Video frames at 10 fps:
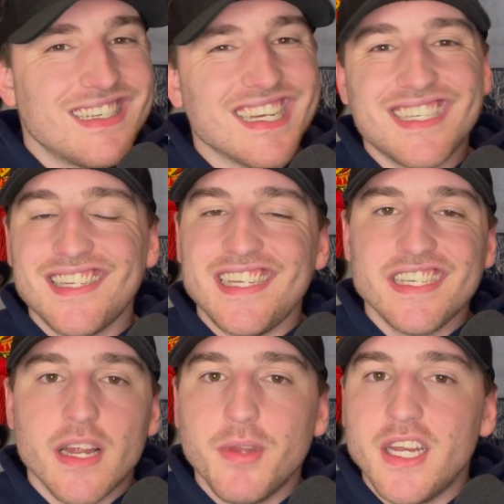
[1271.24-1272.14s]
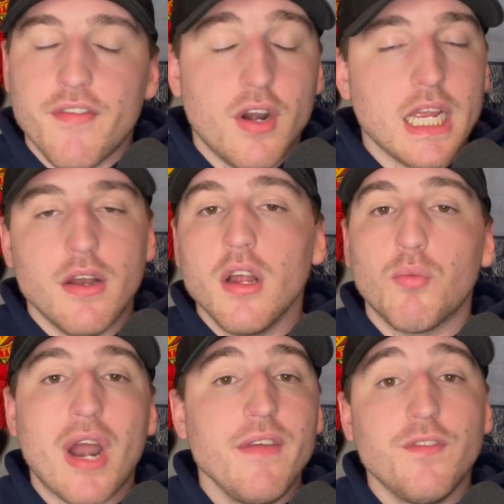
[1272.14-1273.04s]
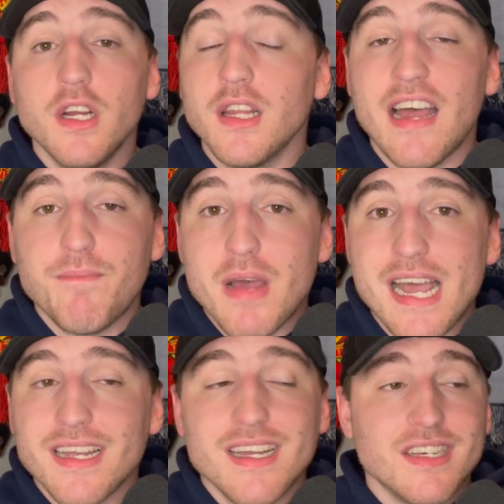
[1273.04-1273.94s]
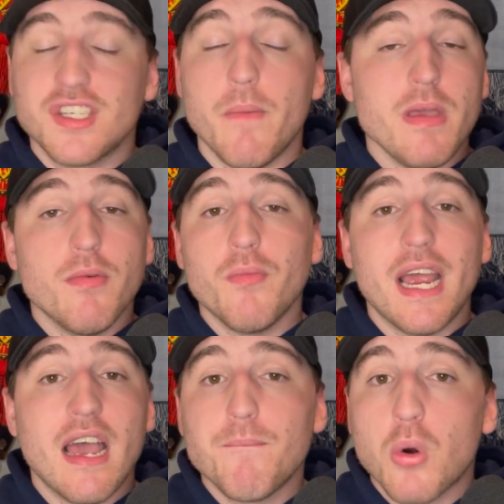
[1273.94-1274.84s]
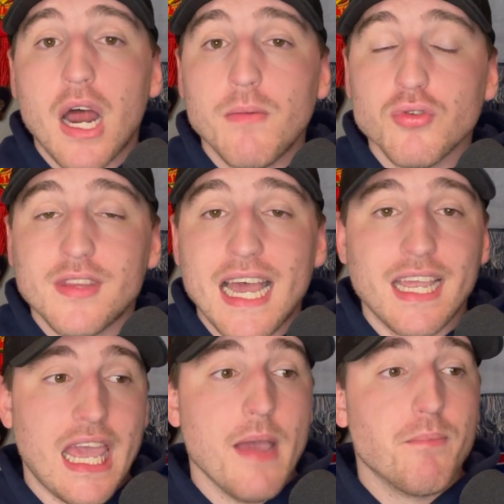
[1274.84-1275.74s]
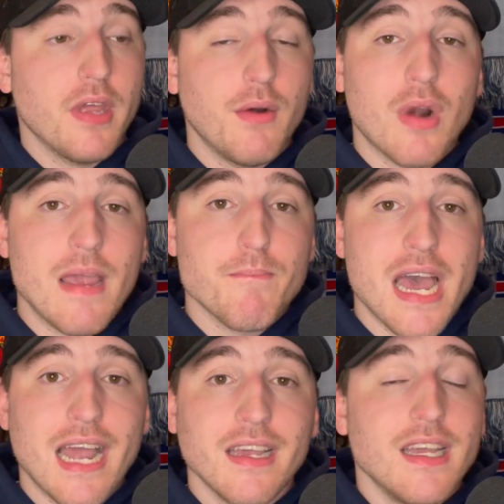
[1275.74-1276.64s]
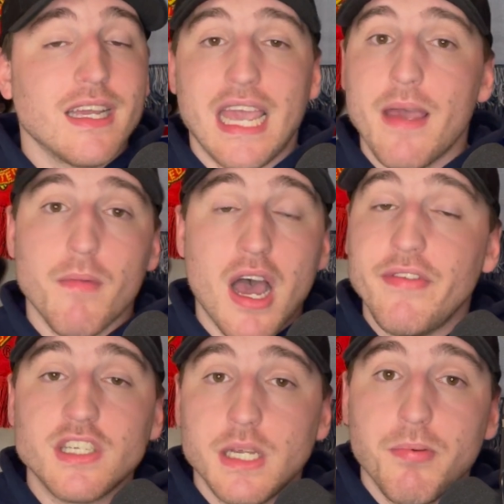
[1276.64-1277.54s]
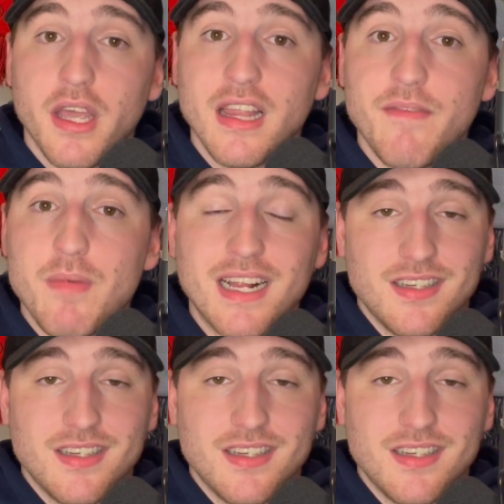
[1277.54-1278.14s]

Just to see something different. Again, a right-footed left back. Some people might have problems with that. Cam play right back. Cam obviously play left back.